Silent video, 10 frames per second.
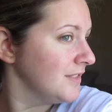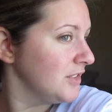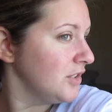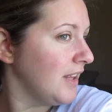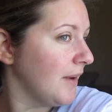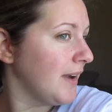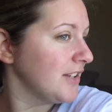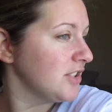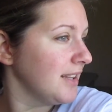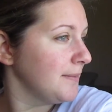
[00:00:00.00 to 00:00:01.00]
do you like
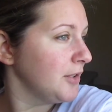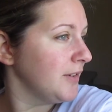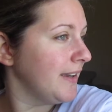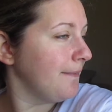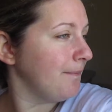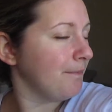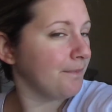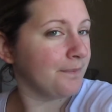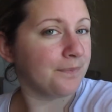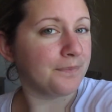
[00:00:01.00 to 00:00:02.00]
watching them do it?
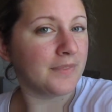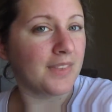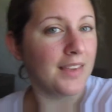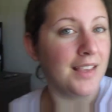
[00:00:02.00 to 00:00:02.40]
Eve room.